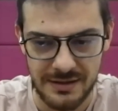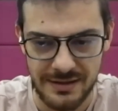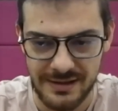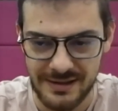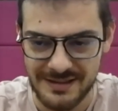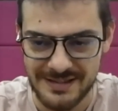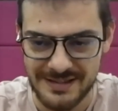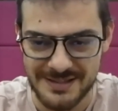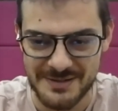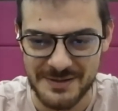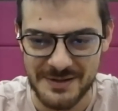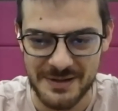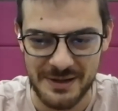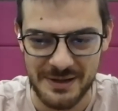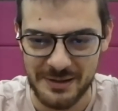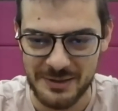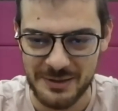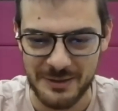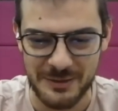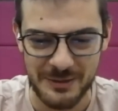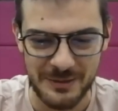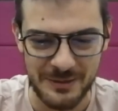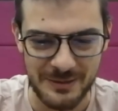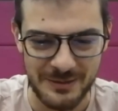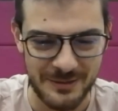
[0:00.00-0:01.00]
let Srinath
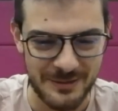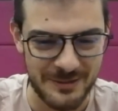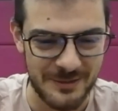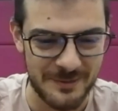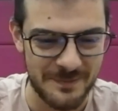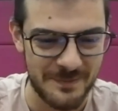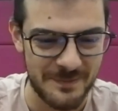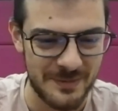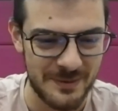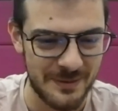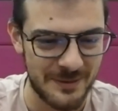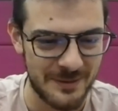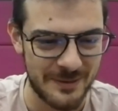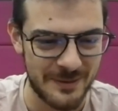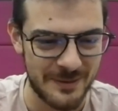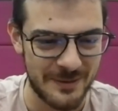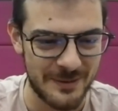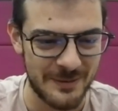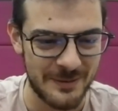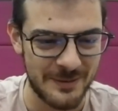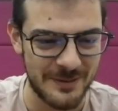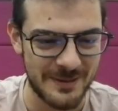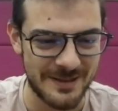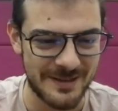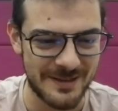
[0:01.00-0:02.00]
talk or
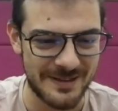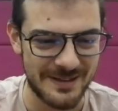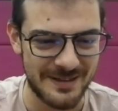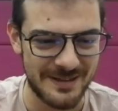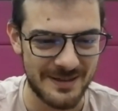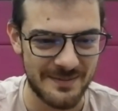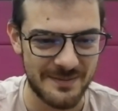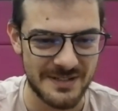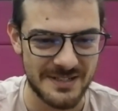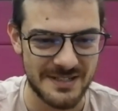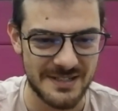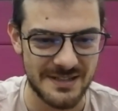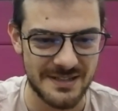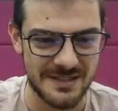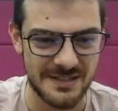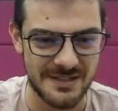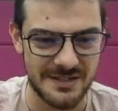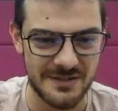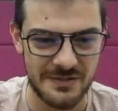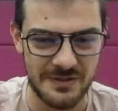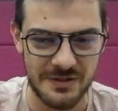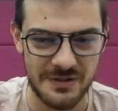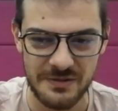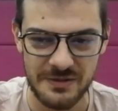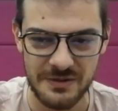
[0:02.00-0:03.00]
conclude the, the
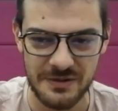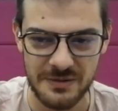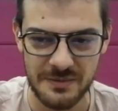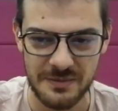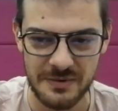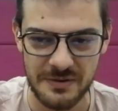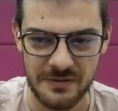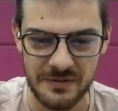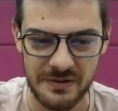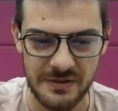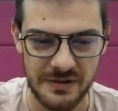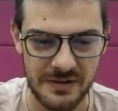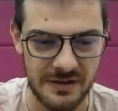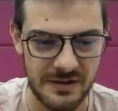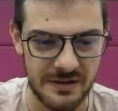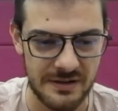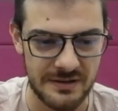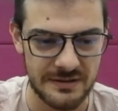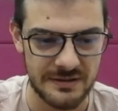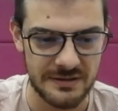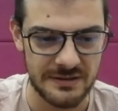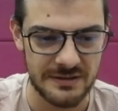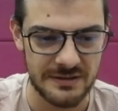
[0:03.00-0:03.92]
presentation, whatever you prefer.